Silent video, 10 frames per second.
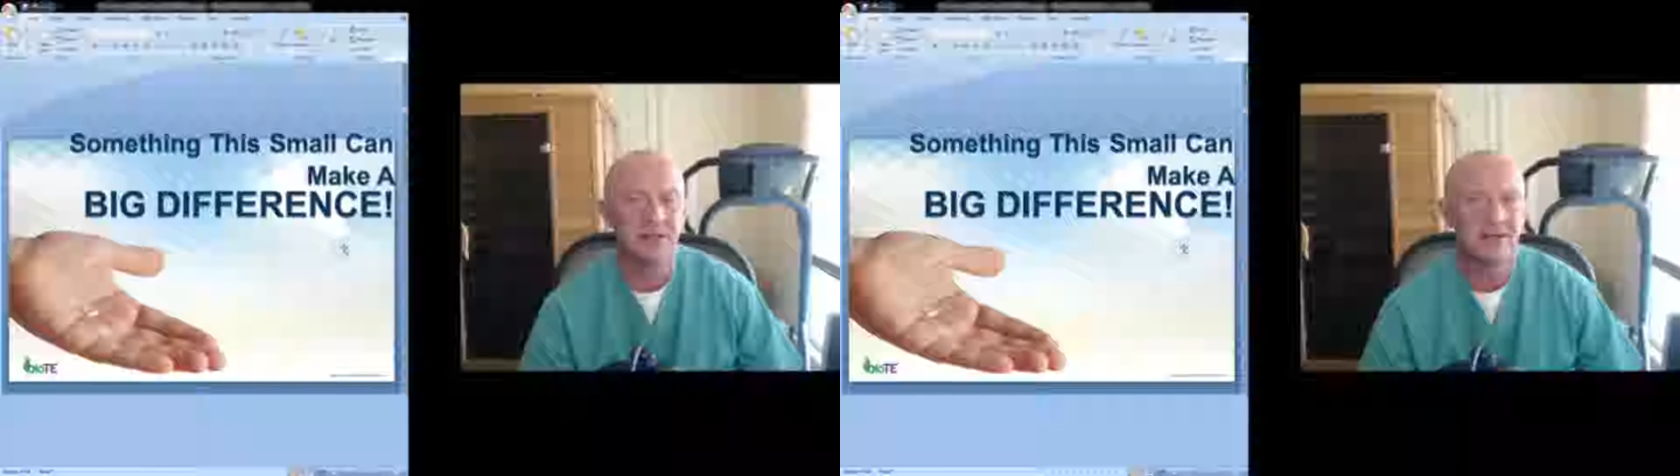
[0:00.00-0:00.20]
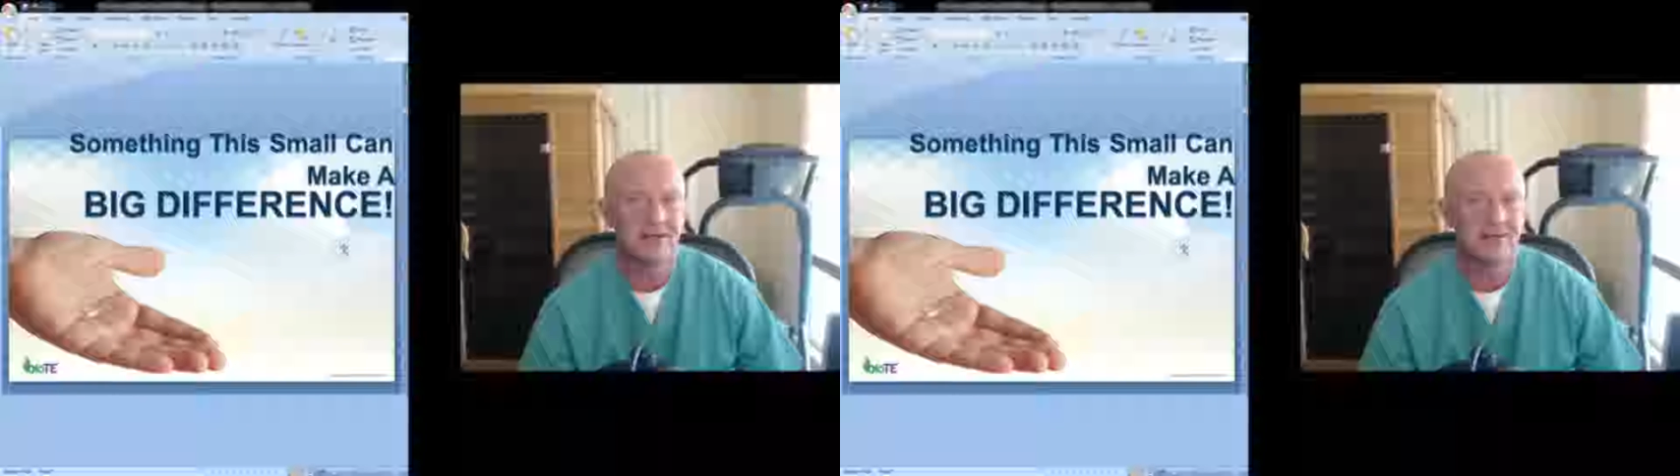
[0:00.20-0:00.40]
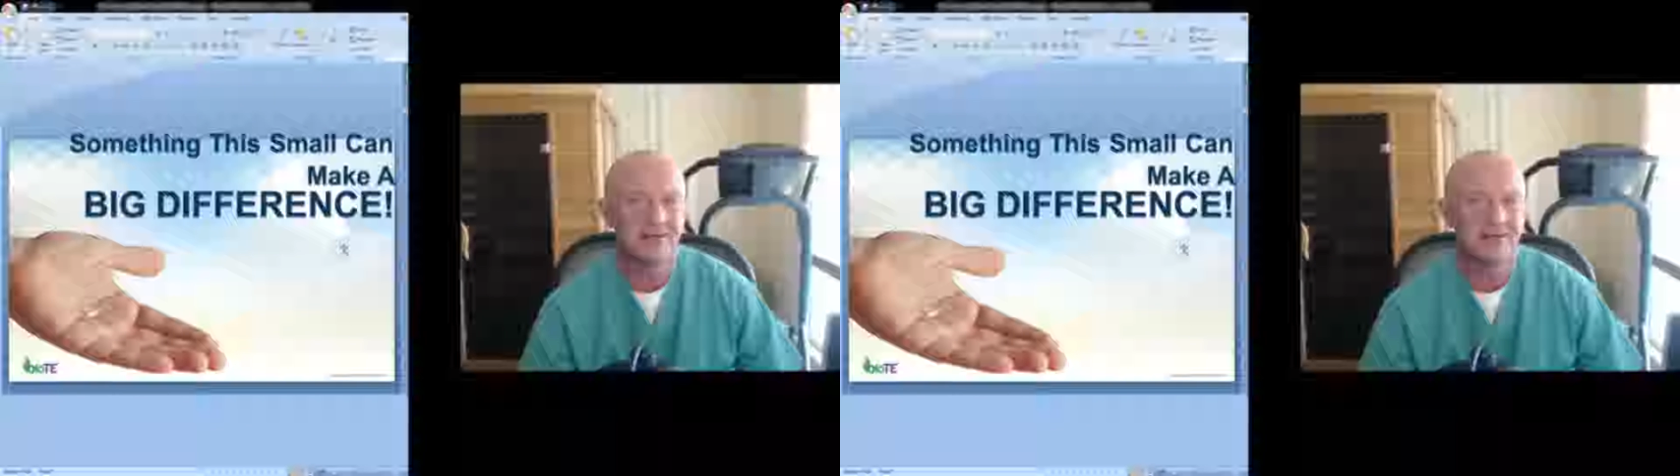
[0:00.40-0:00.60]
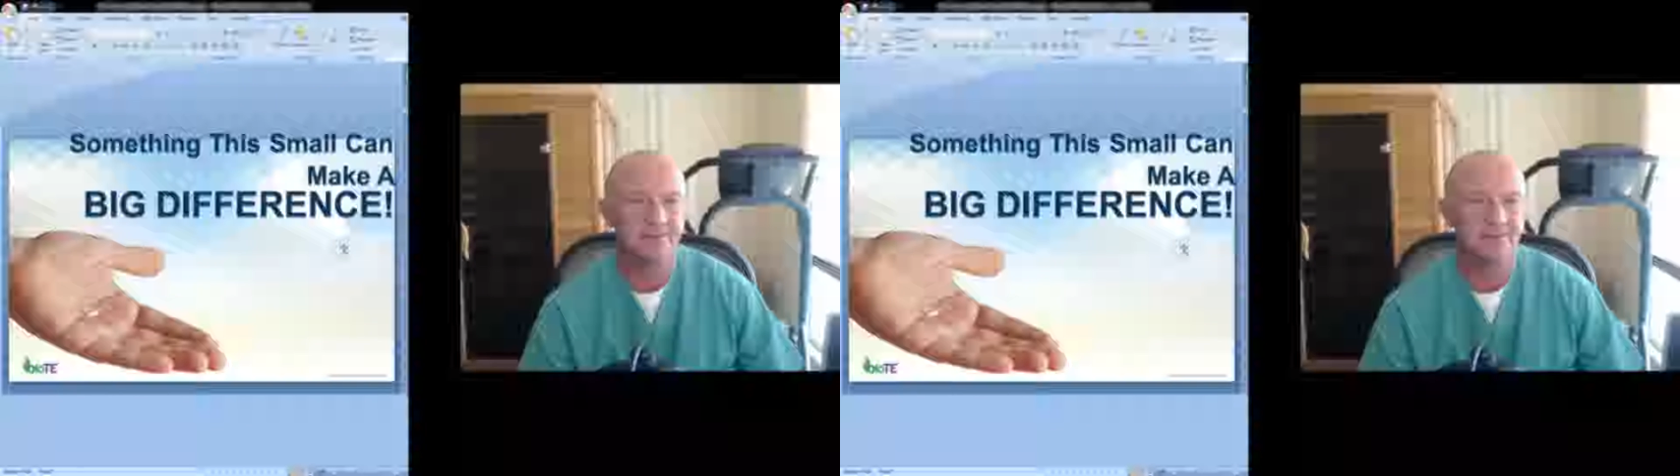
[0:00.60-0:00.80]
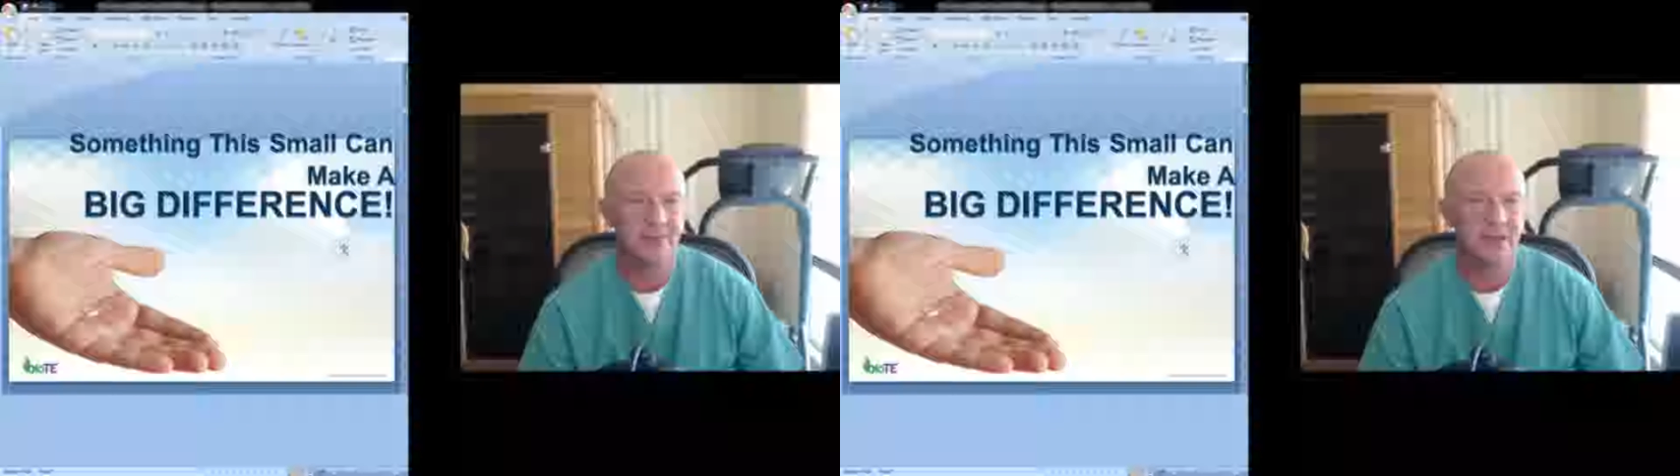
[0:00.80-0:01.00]
Uh,
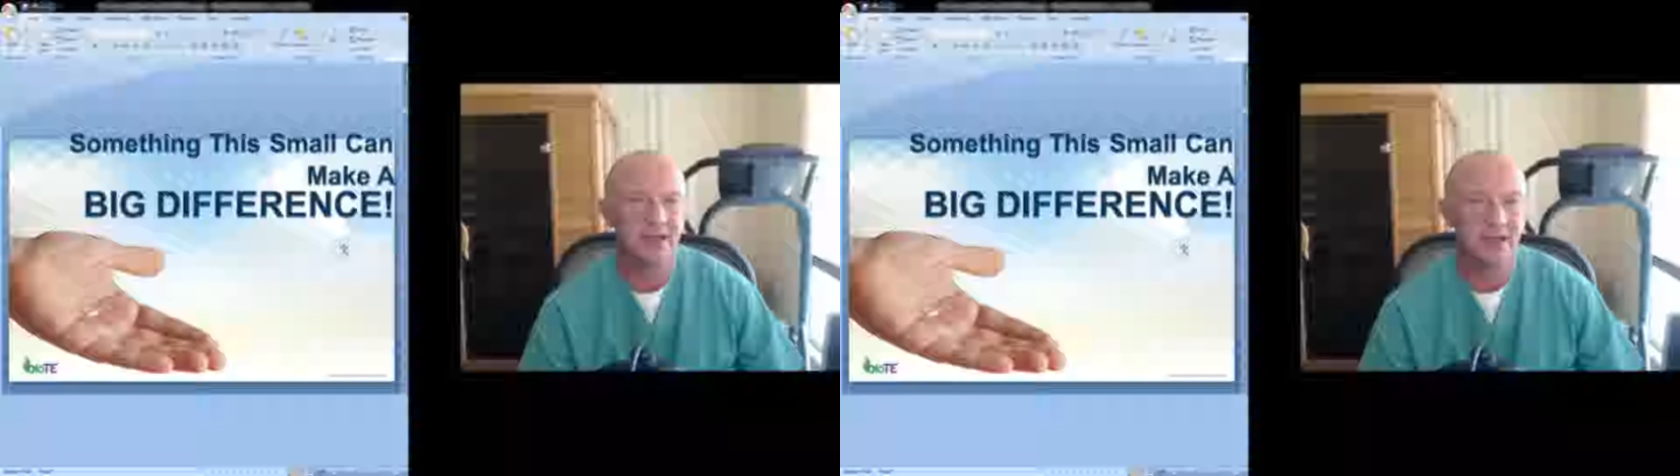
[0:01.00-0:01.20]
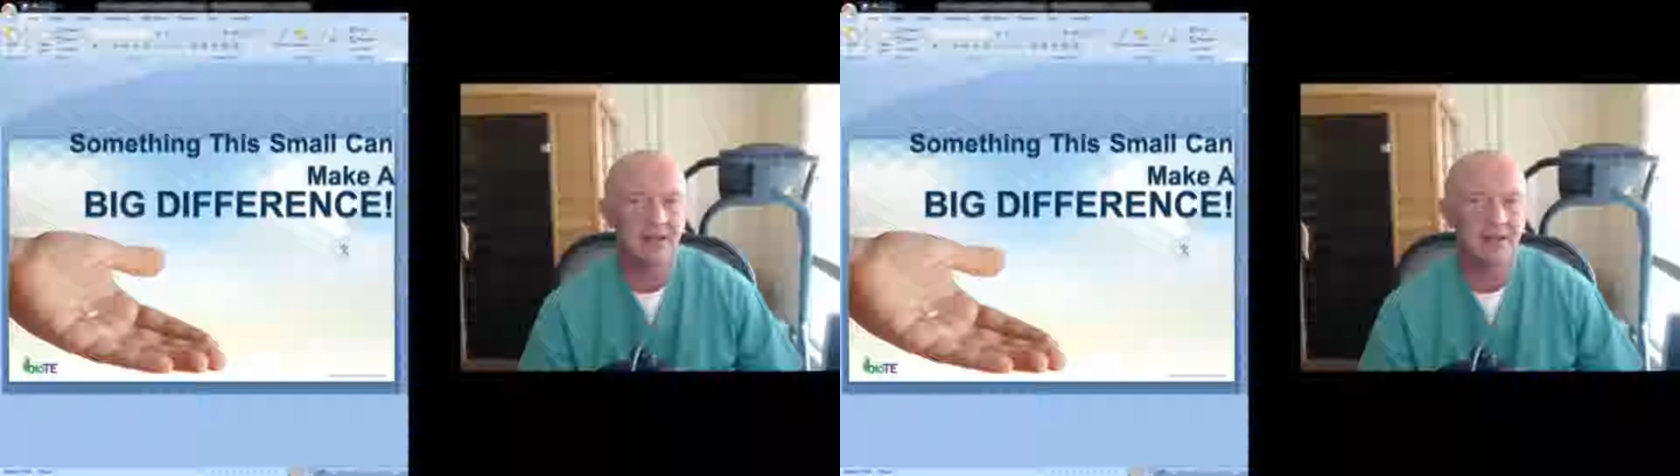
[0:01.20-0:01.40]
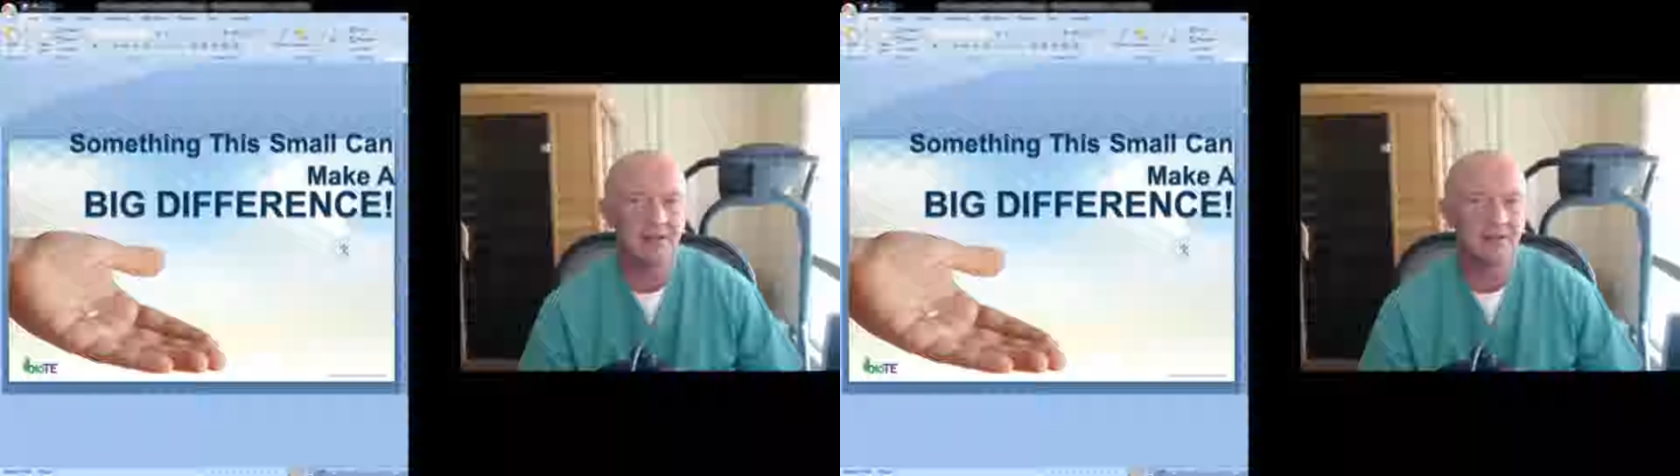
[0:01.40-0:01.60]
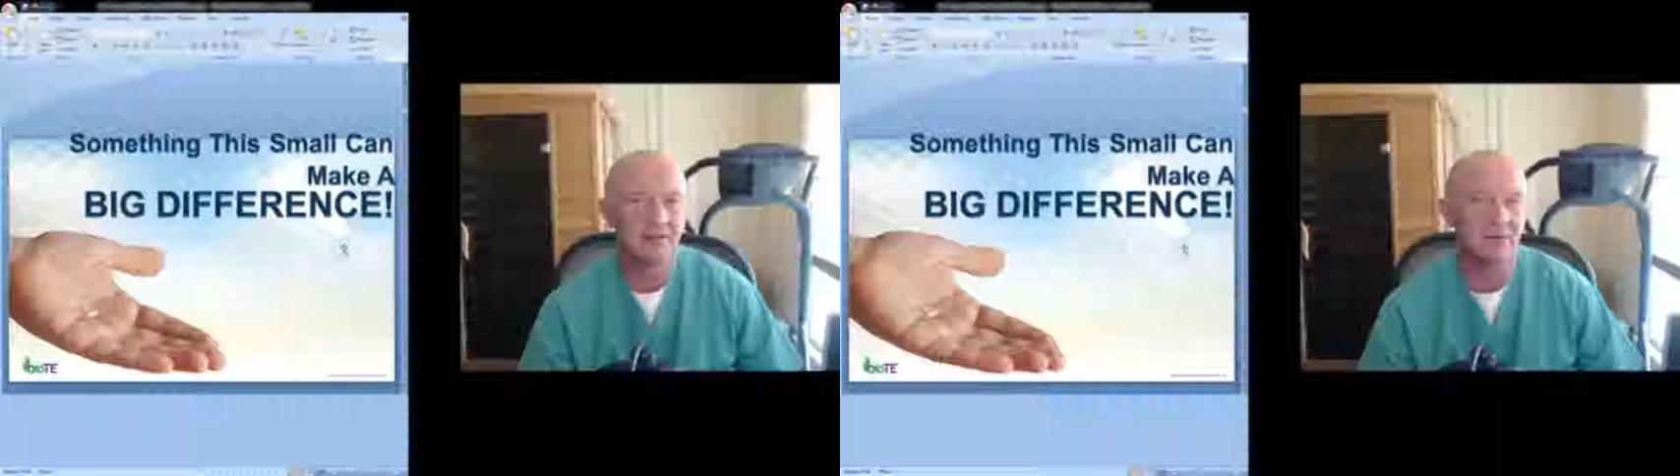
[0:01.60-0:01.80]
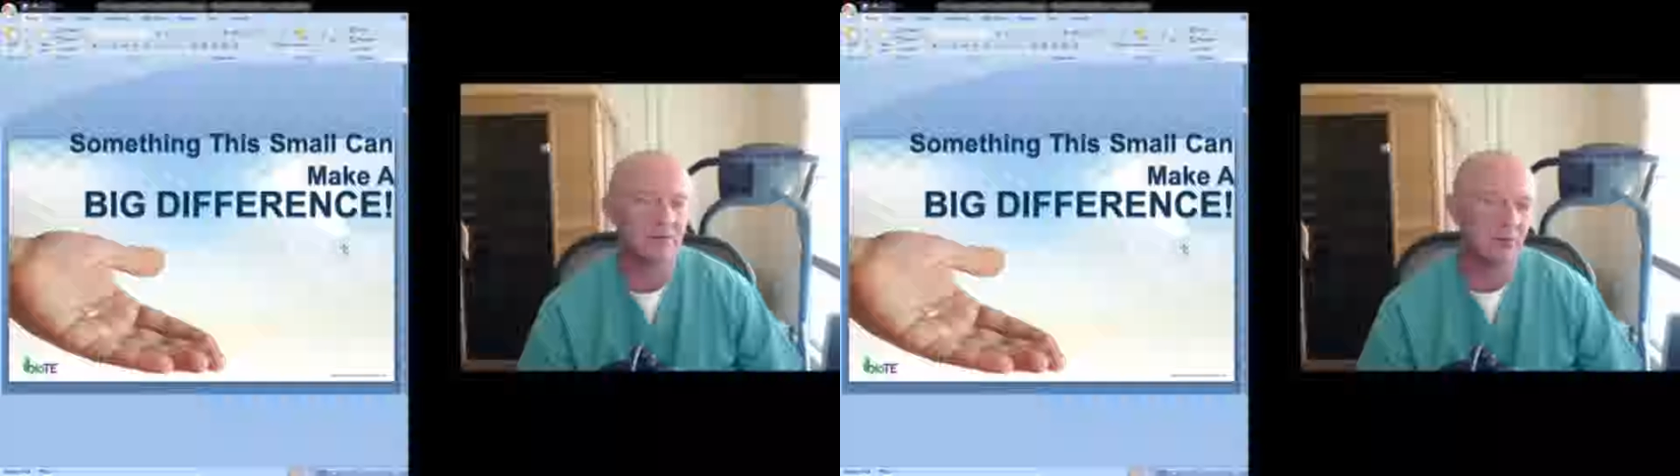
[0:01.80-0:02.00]
and
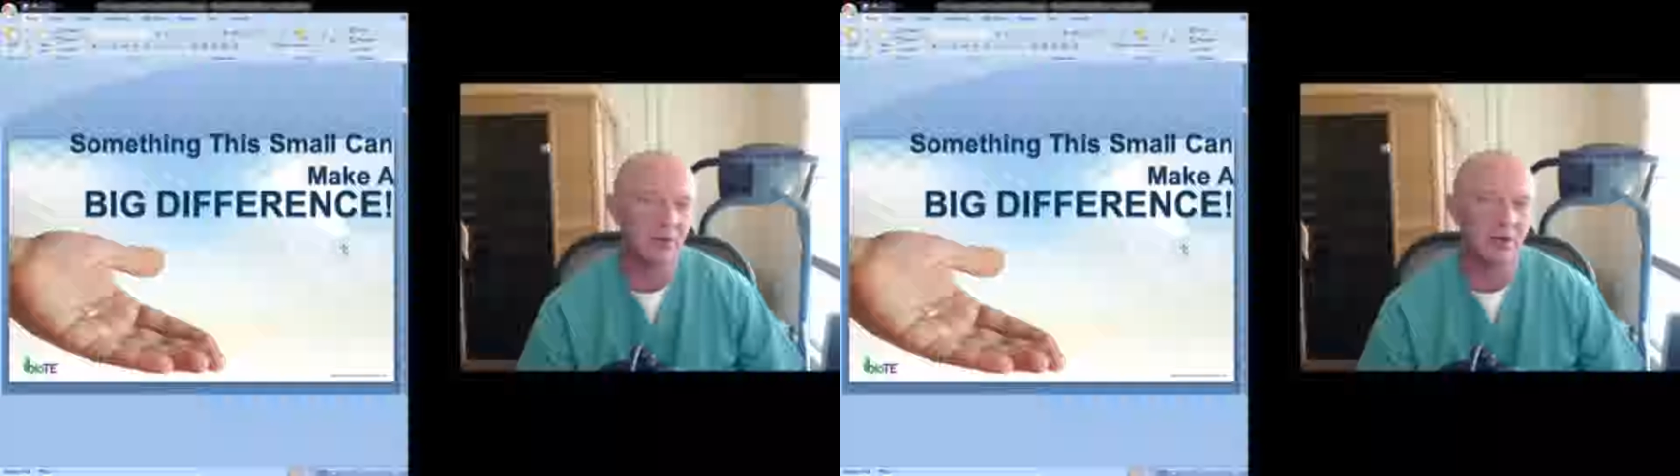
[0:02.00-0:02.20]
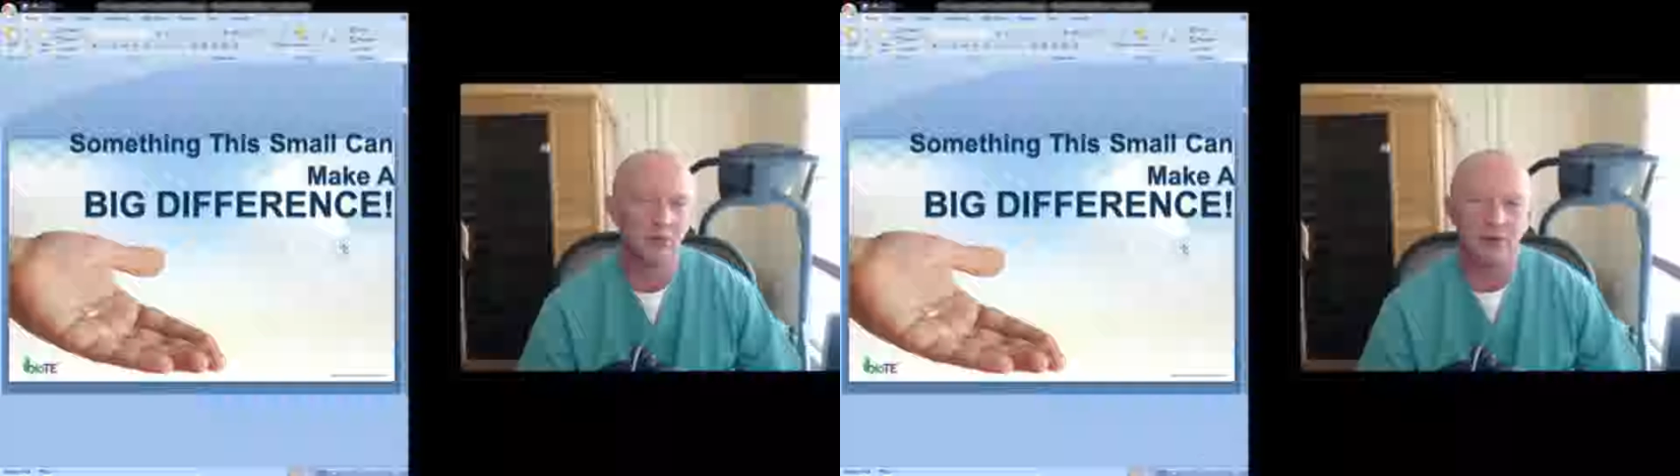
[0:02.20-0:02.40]
well,